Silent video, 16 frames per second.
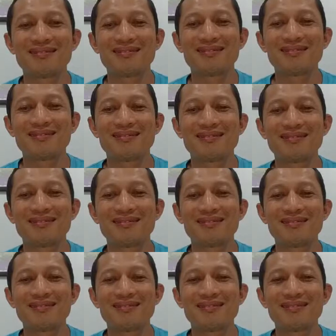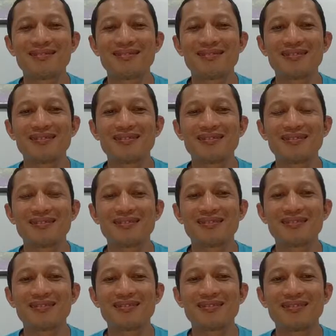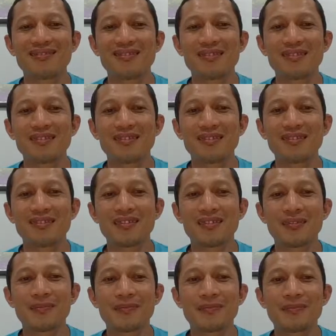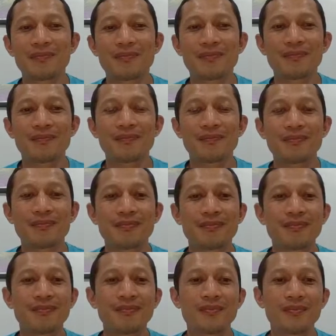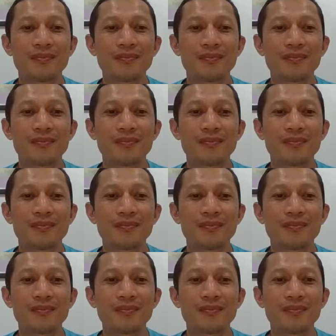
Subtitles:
(silent)